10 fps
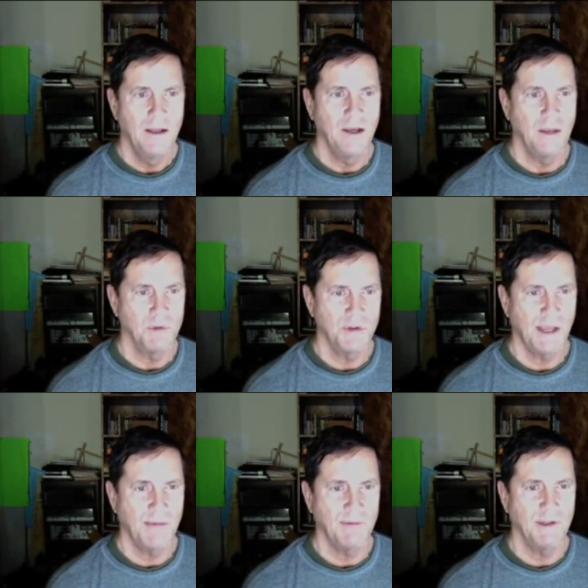Number
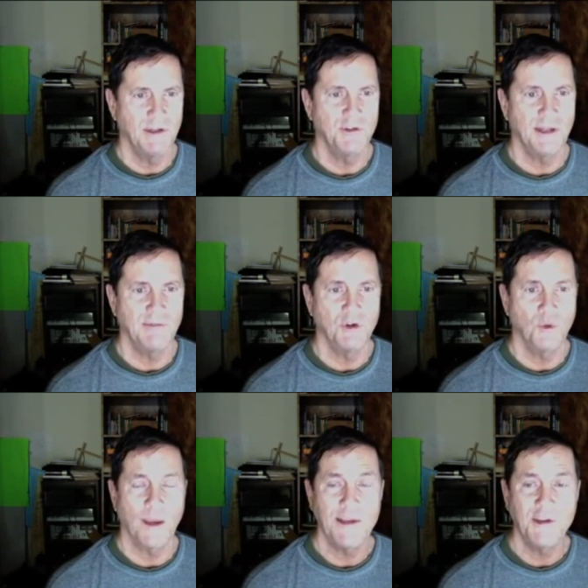seven, they'll still have
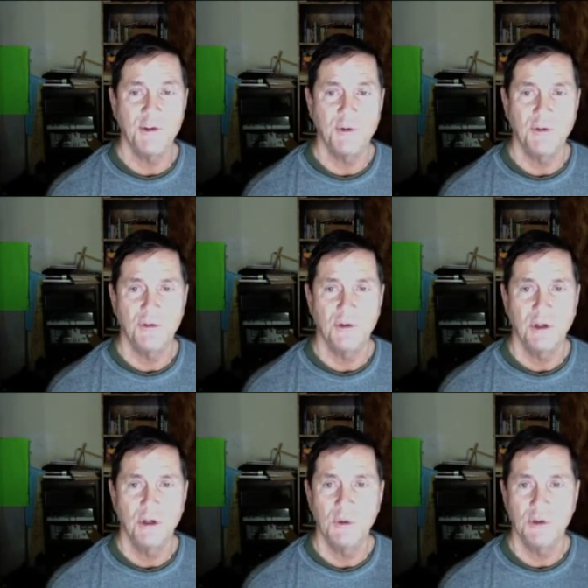great students
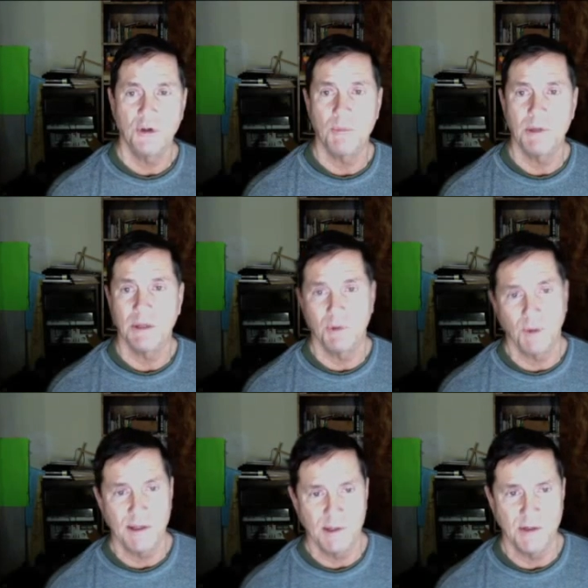who in turn become
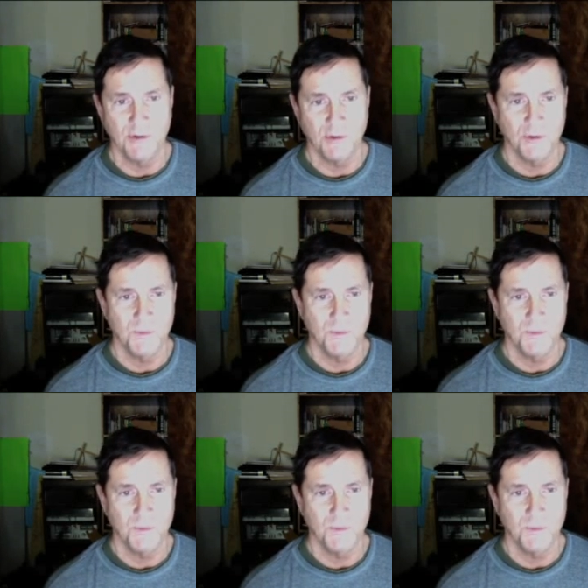great teachers.